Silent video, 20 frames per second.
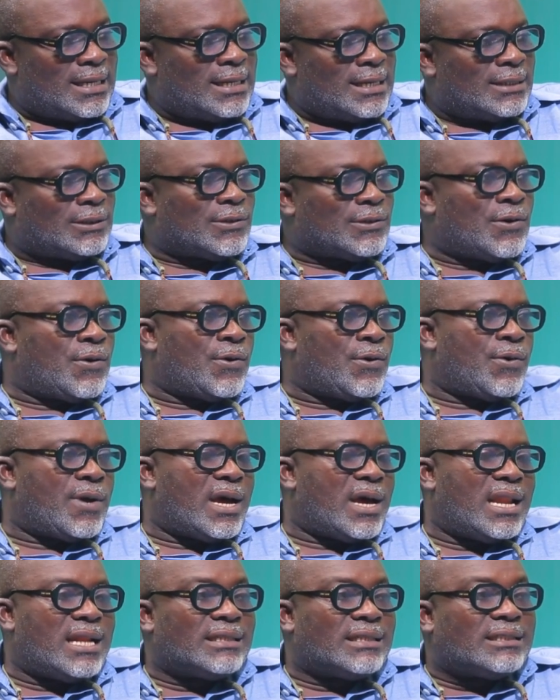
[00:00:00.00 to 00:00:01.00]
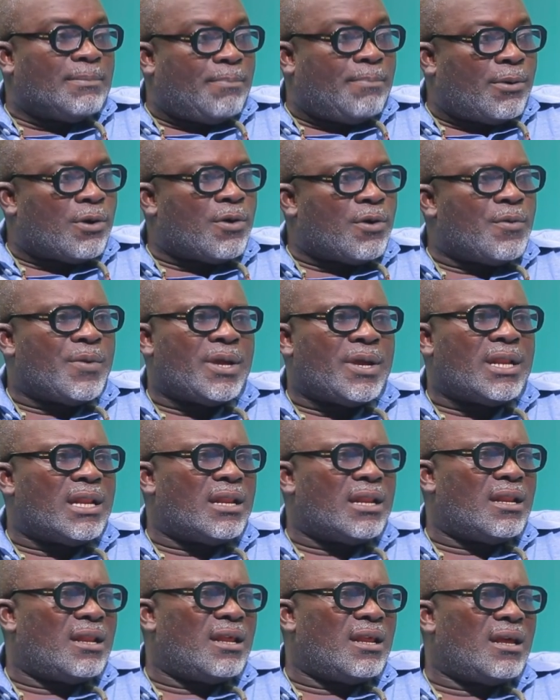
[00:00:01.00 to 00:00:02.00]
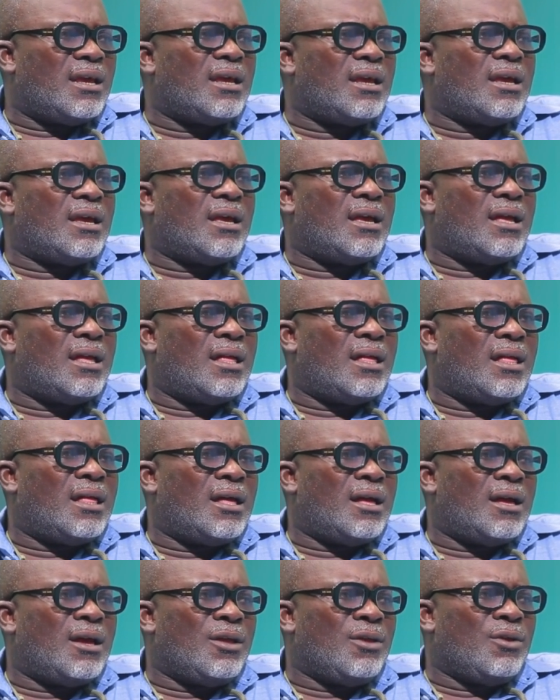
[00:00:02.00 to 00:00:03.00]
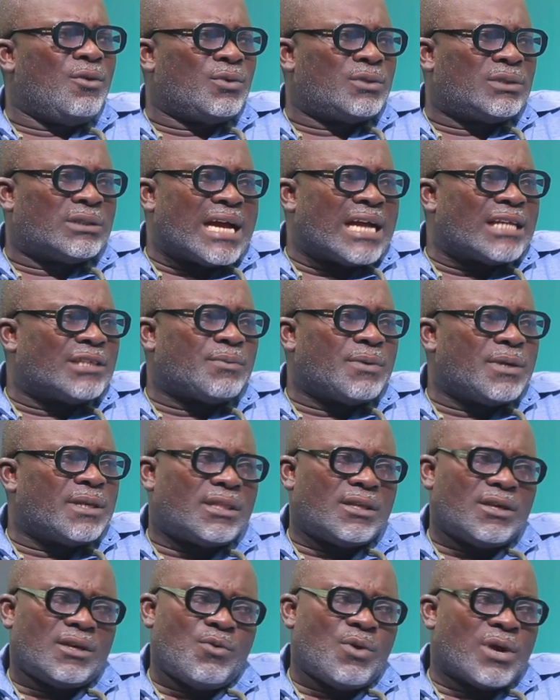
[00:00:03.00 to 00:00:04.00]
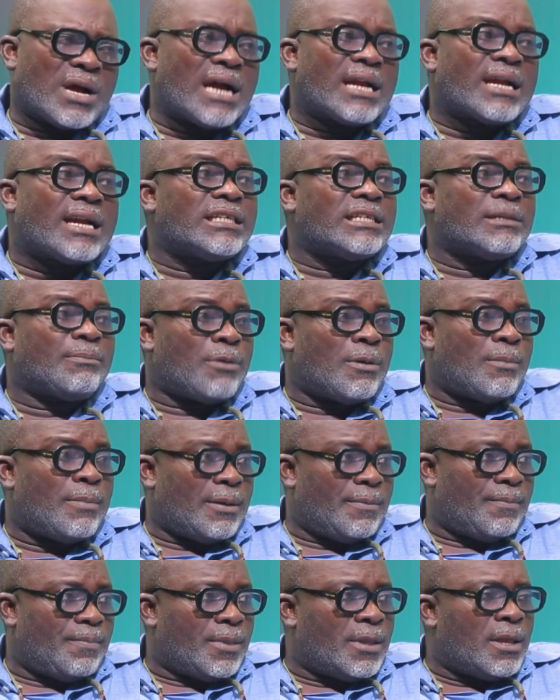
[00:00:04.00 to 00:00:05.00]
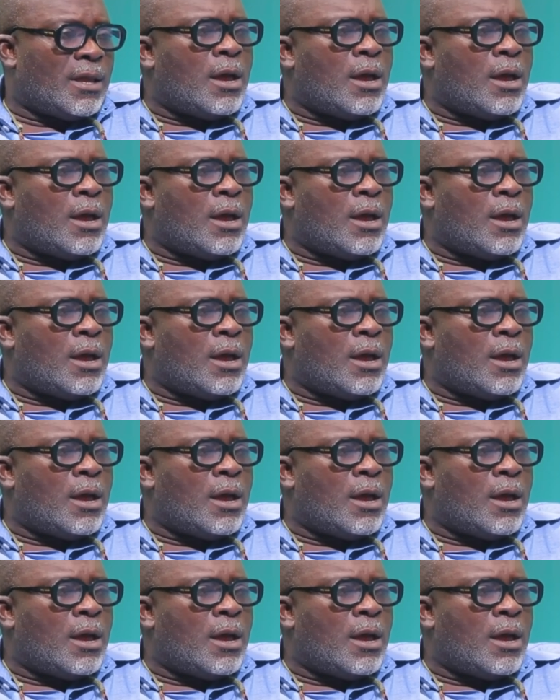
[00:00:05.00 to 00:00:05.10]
So a little borrowing you start with you can create a problem.